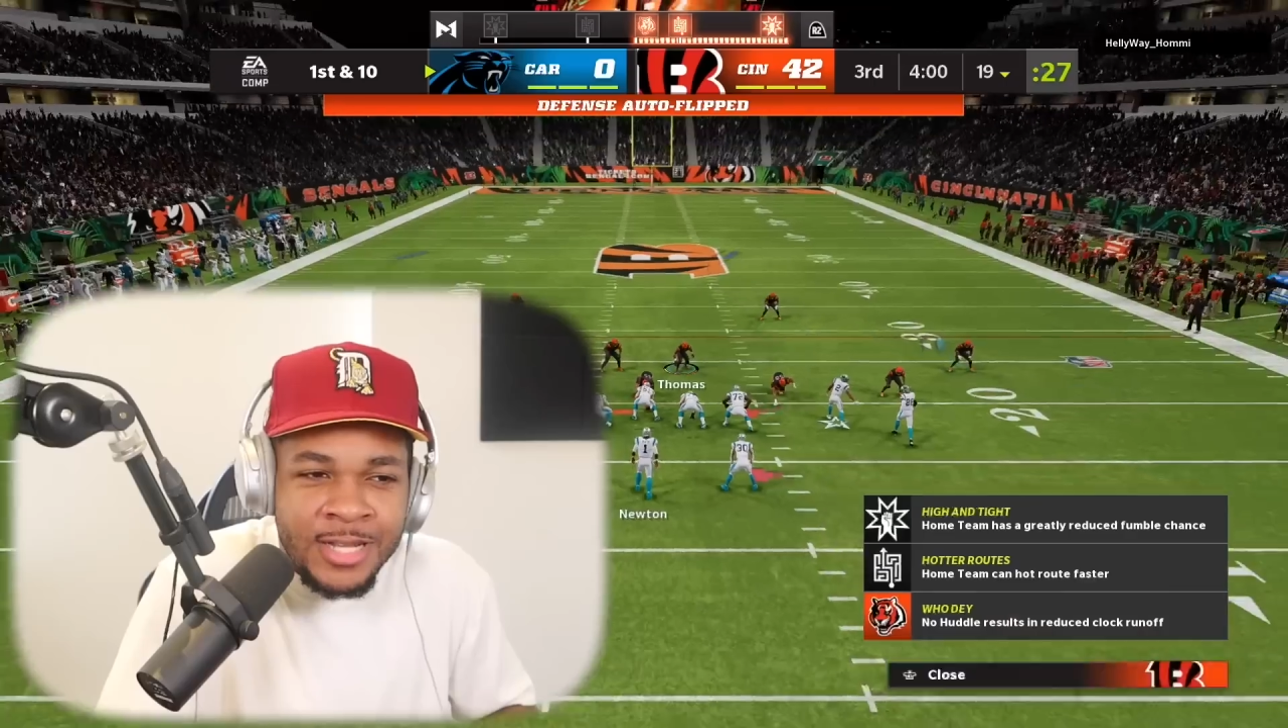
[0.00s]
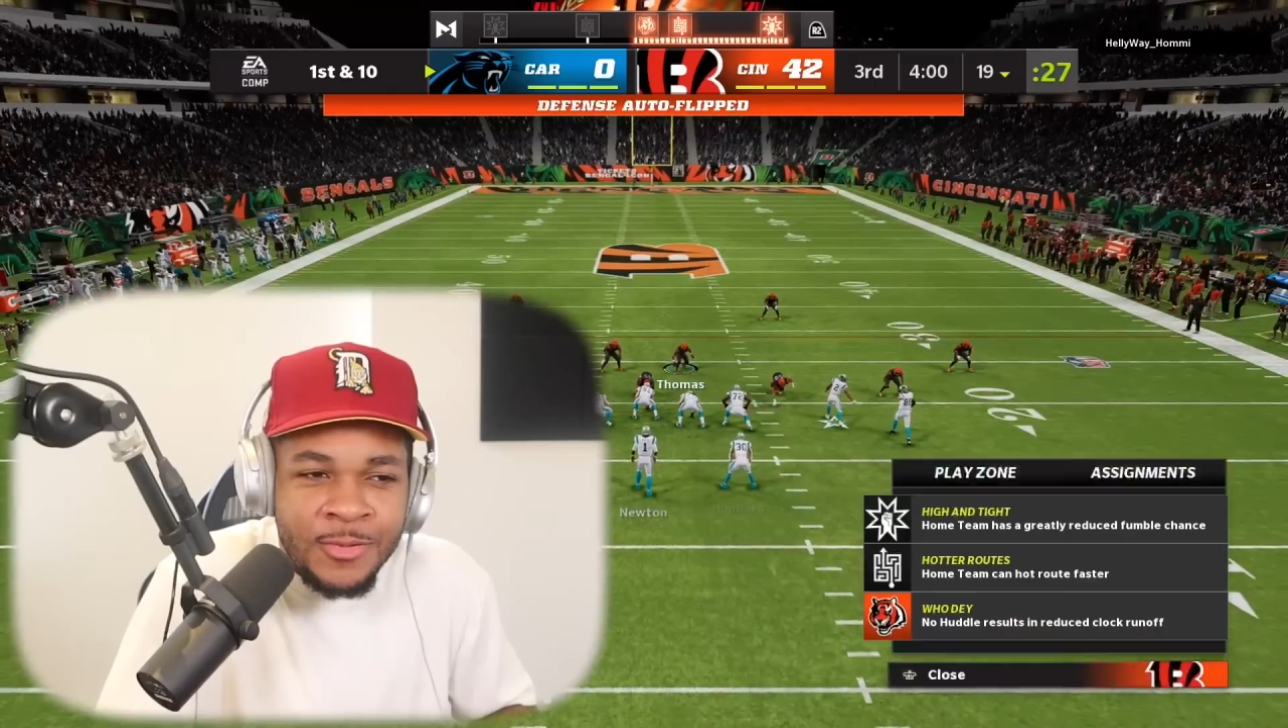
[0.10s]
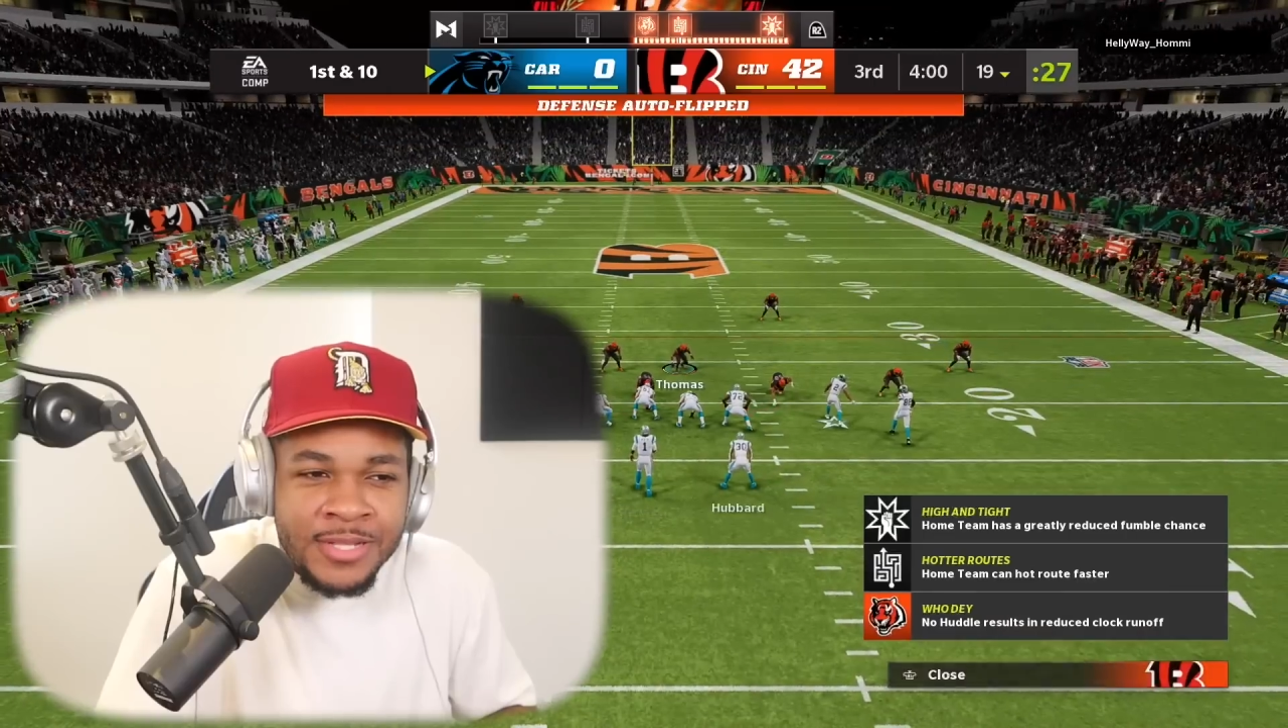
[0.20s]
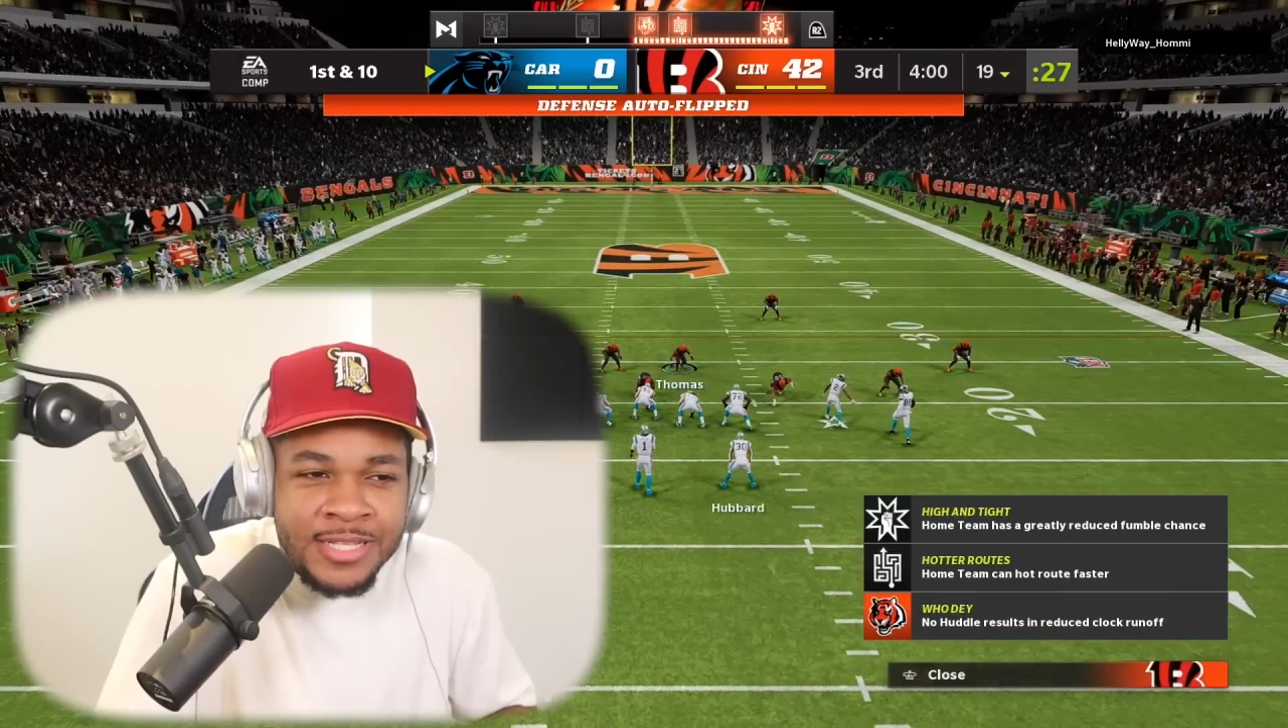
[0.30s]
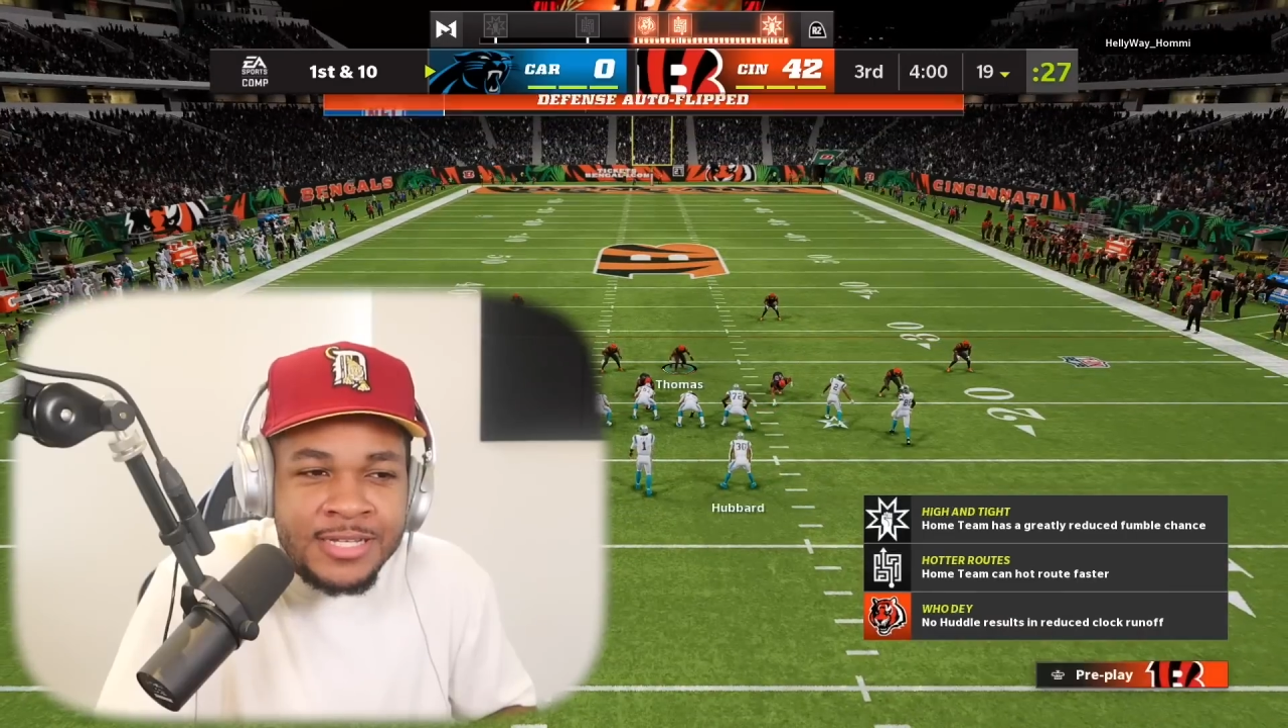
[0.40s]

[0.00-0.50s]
Knowing the